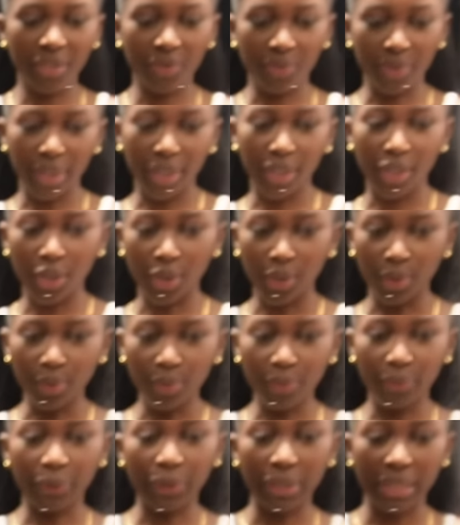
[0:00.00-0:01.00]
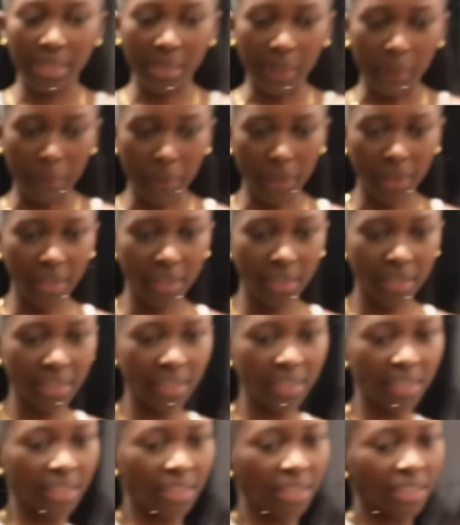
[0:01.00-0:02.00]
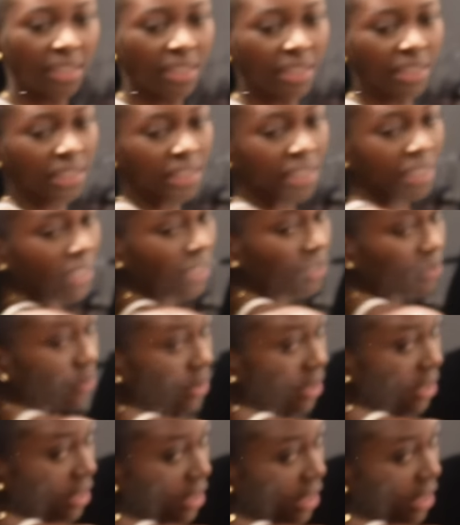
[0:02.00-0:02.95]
it's really cute for summer. I think it's really